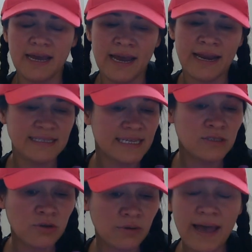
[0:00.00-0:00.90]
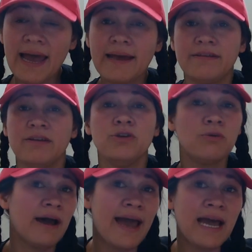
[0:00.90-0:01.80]
And I says, go ahead,
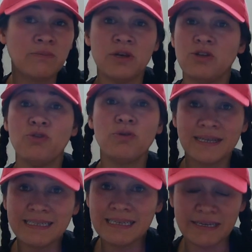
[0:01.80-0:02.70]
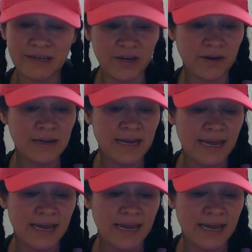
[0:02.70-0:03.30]
you are admin, you can delete her.